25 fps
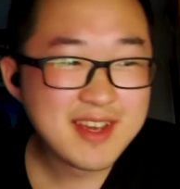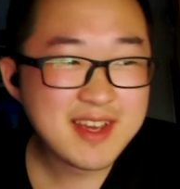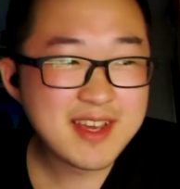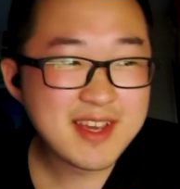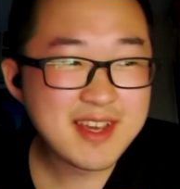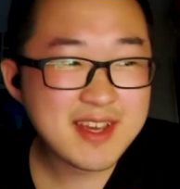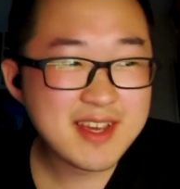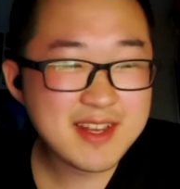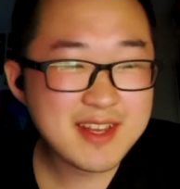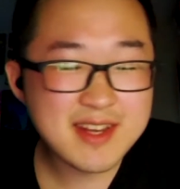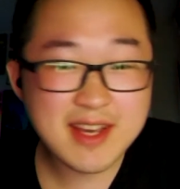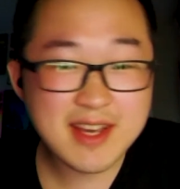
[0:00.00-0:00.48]

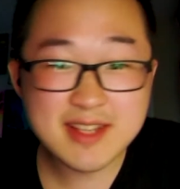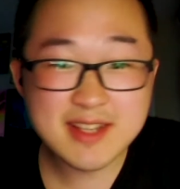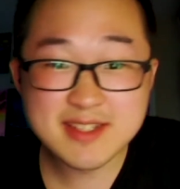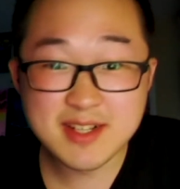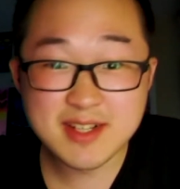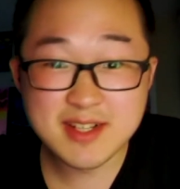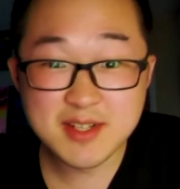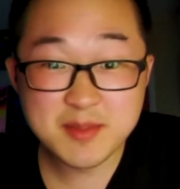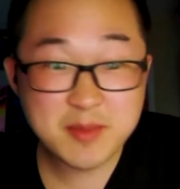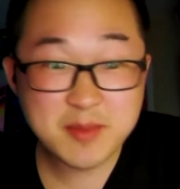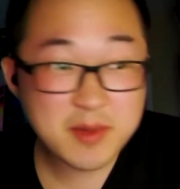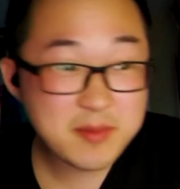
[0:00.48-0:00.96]
And I
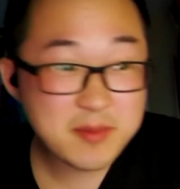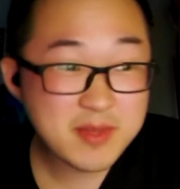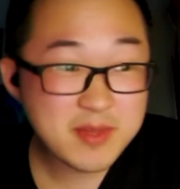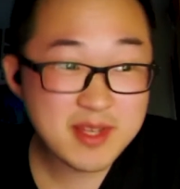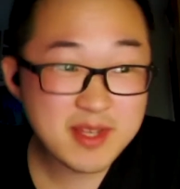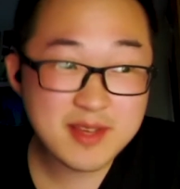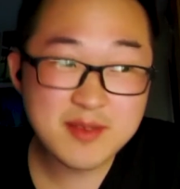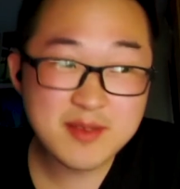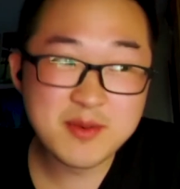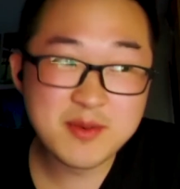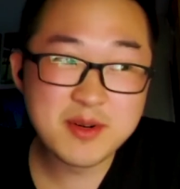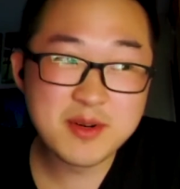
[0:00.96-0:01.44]
tell them, I'm
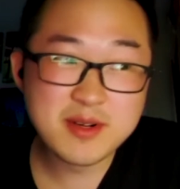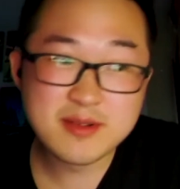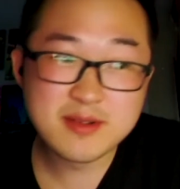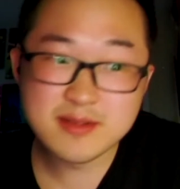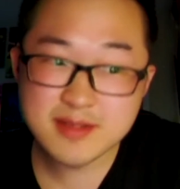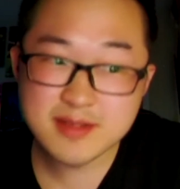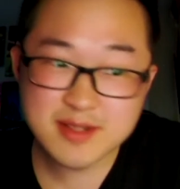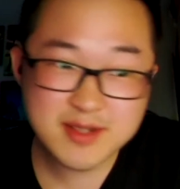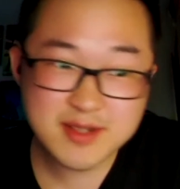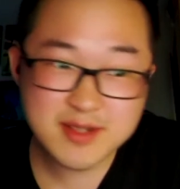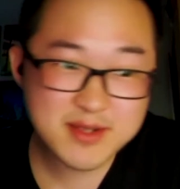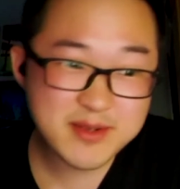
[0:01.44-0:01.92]
like, well,
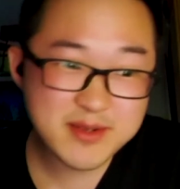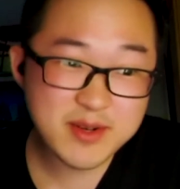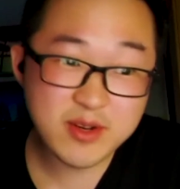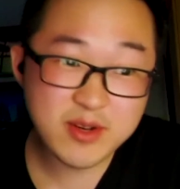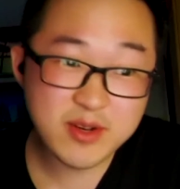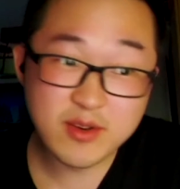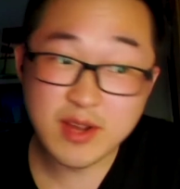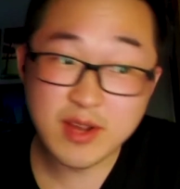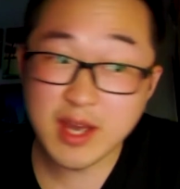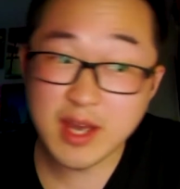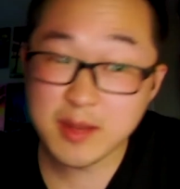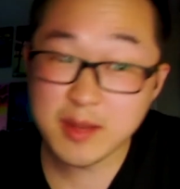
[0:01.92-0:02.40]
are
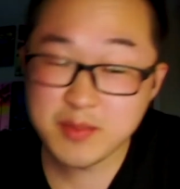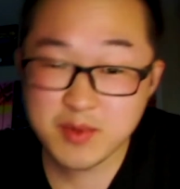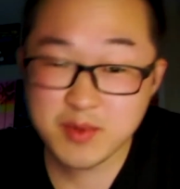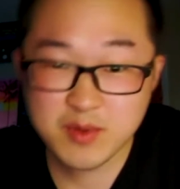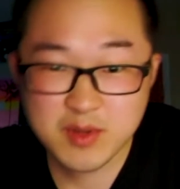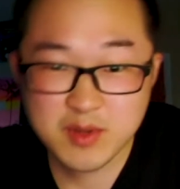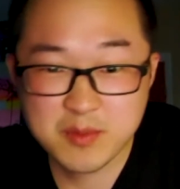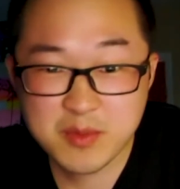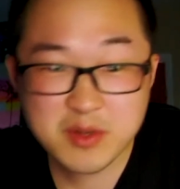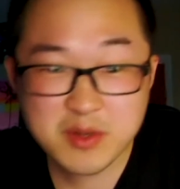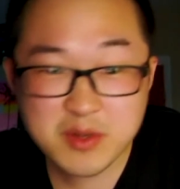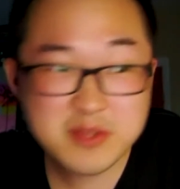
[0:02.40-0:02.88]
you happy with
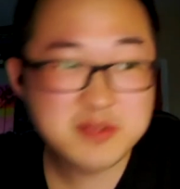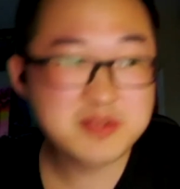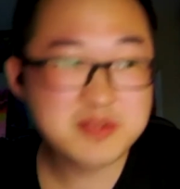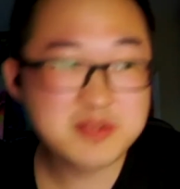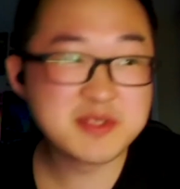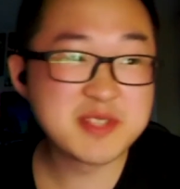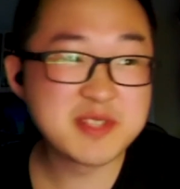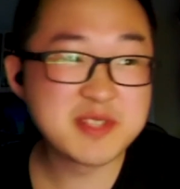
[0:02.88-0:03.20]
your personal